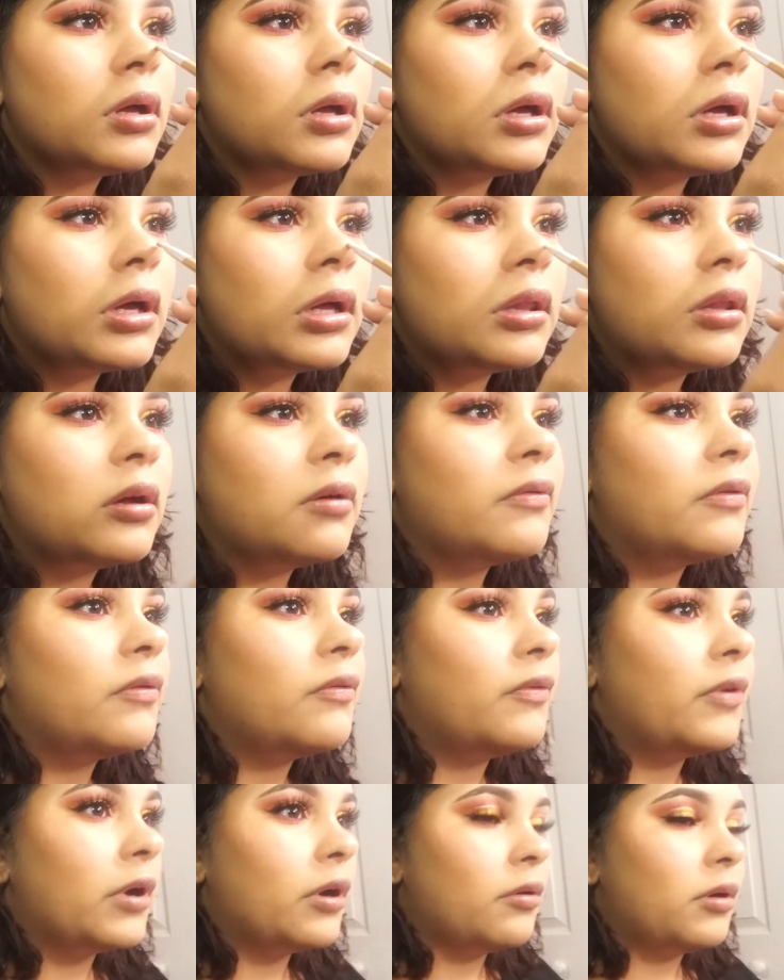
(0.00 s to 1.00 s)
I love a
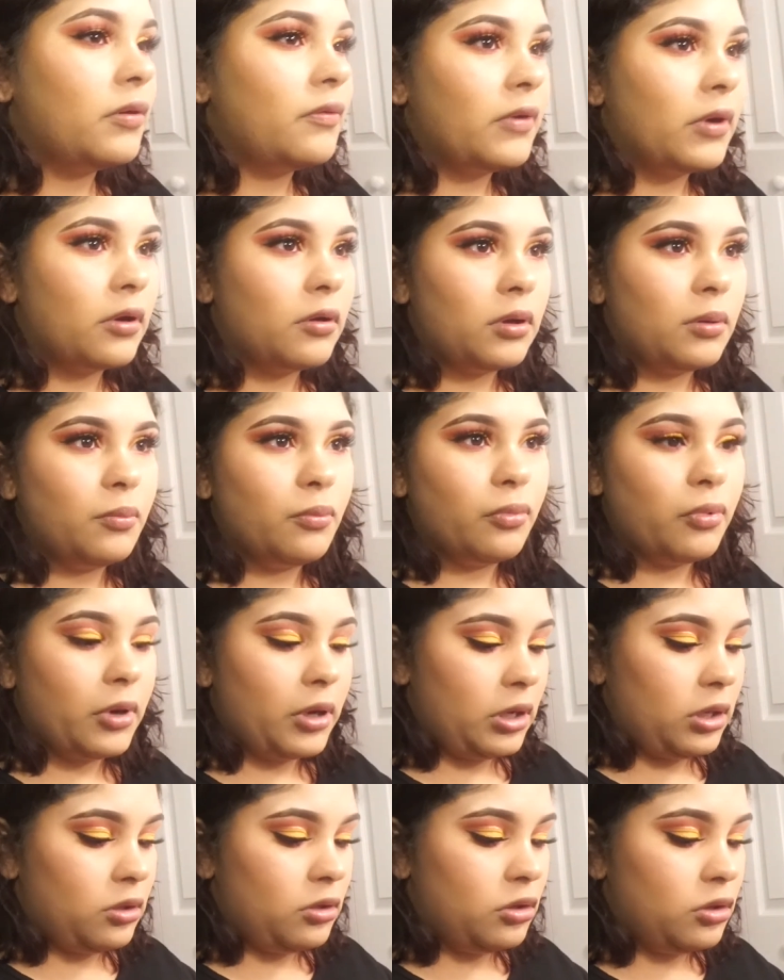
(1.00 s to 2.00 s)
very, very
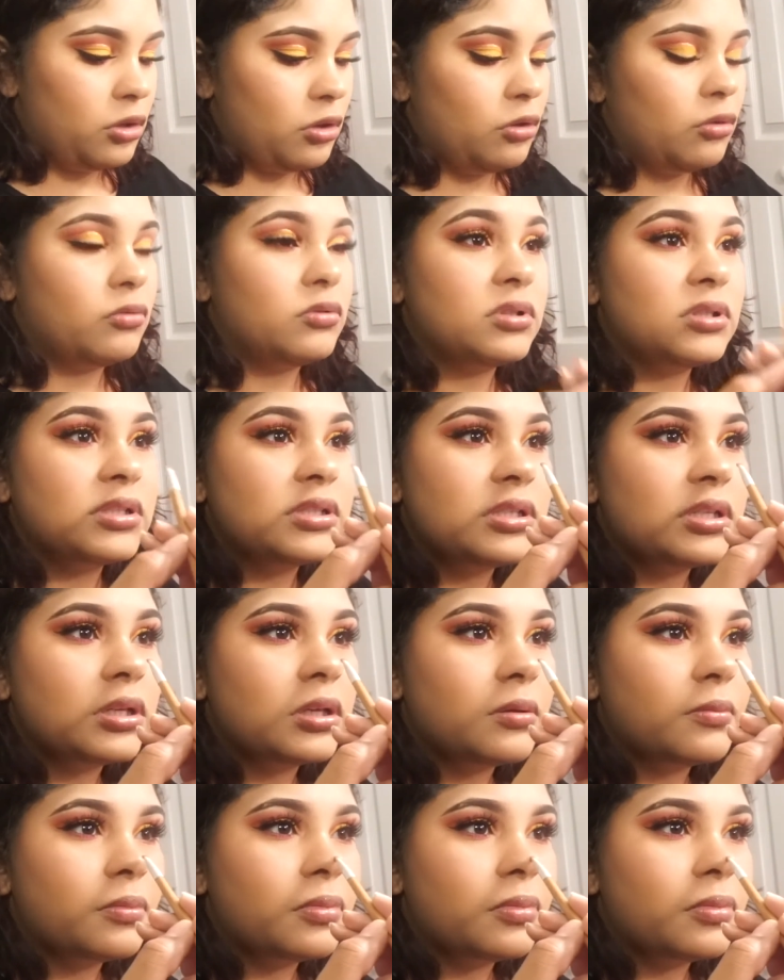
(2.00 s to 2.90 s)
bright nose tip.